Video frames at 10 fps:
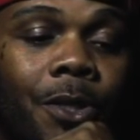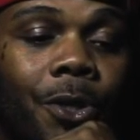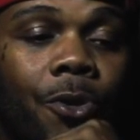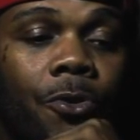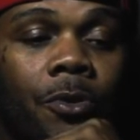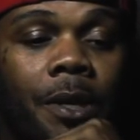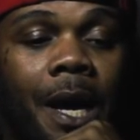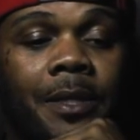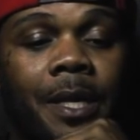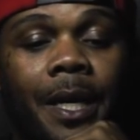You know,
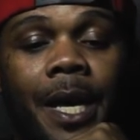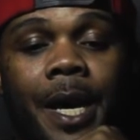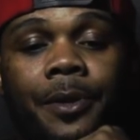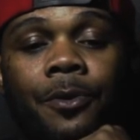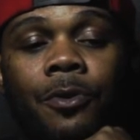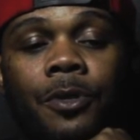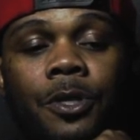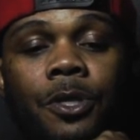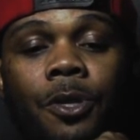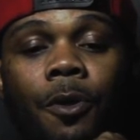got to Atlanta,
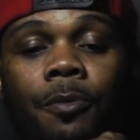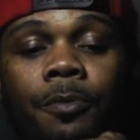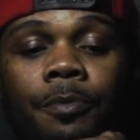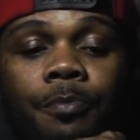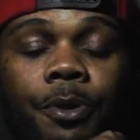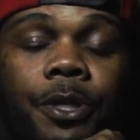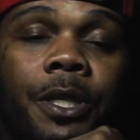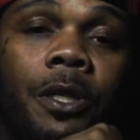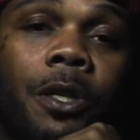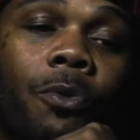start putting
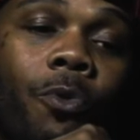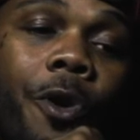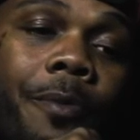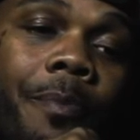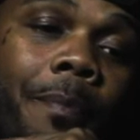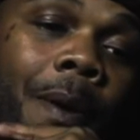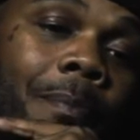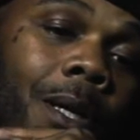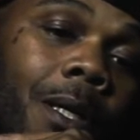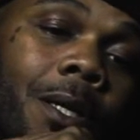in a little work, met my
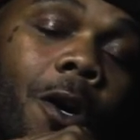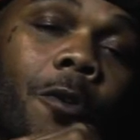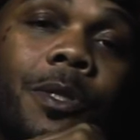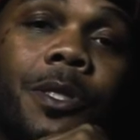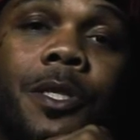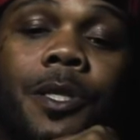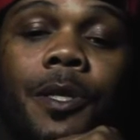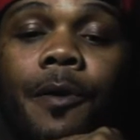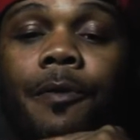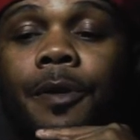blood homies and
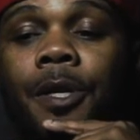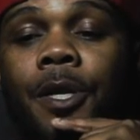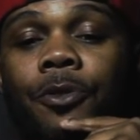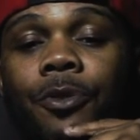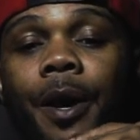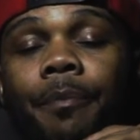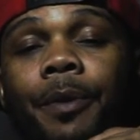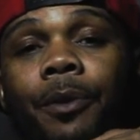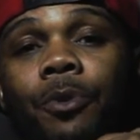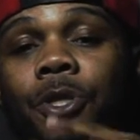stuff. You know what I
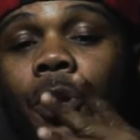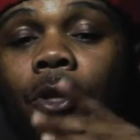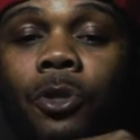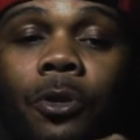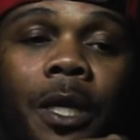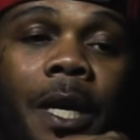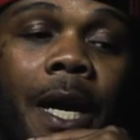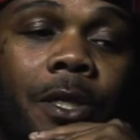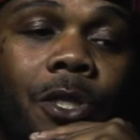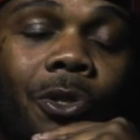mean? We start doing a
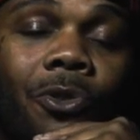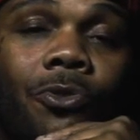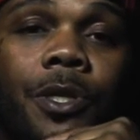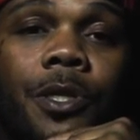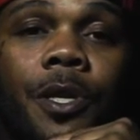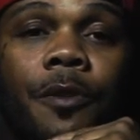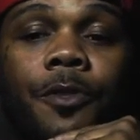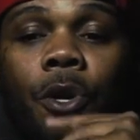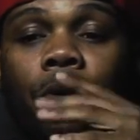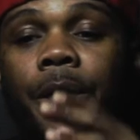lot of shows and stuff,
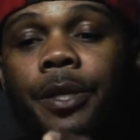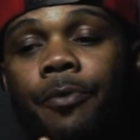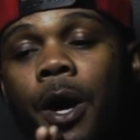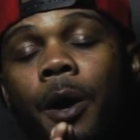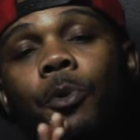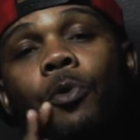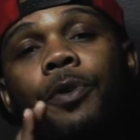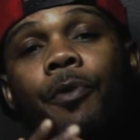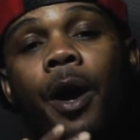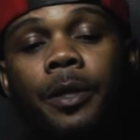start getting around,
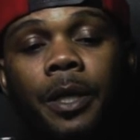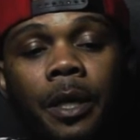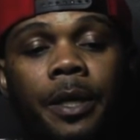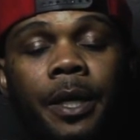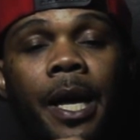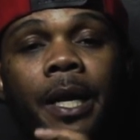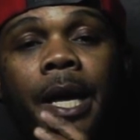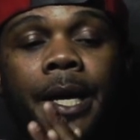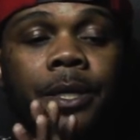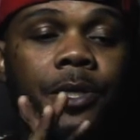moving around in
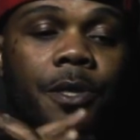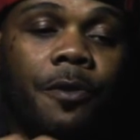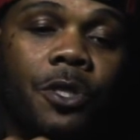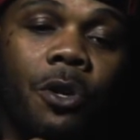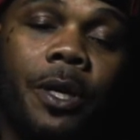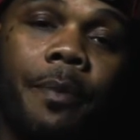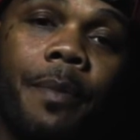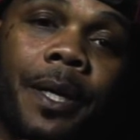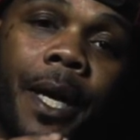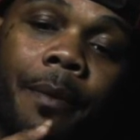Atlanta and stuff, start getting
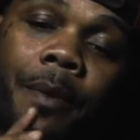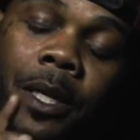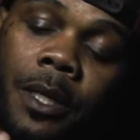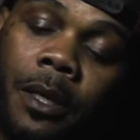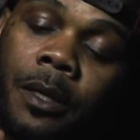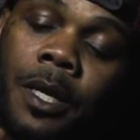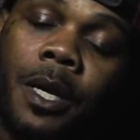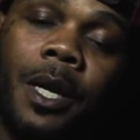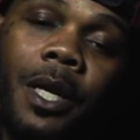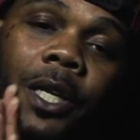my name out there
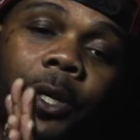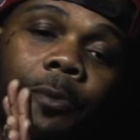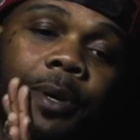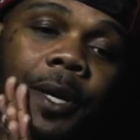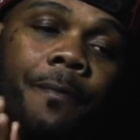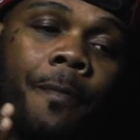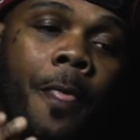a little bit.